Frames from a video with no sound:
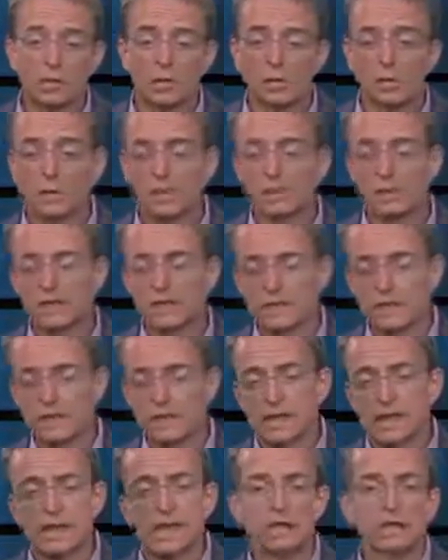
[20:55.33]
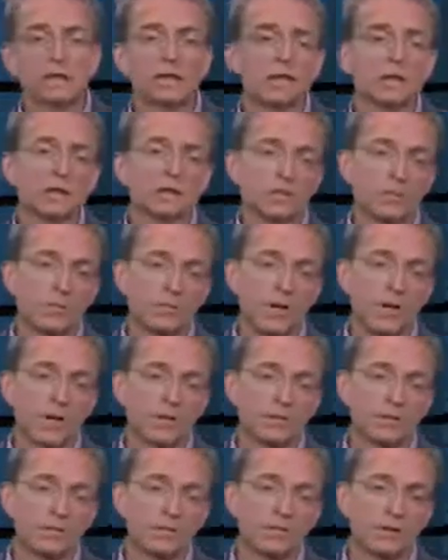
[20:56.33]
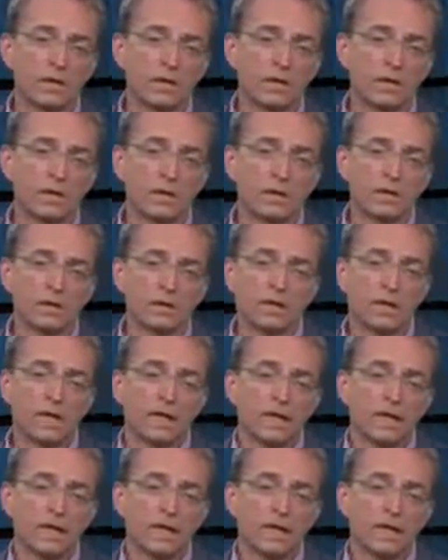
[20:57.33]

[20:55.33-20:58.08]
We've extended it as part of our